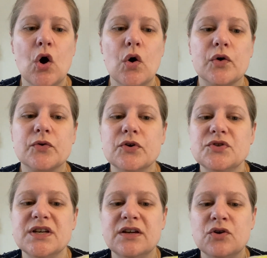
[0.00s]
or
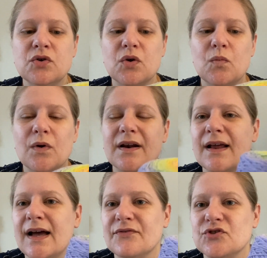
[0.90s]
crochet hook
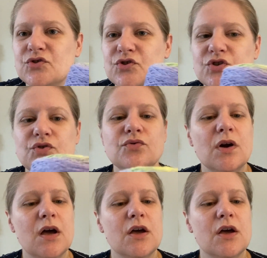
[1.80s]
1.5 to 2.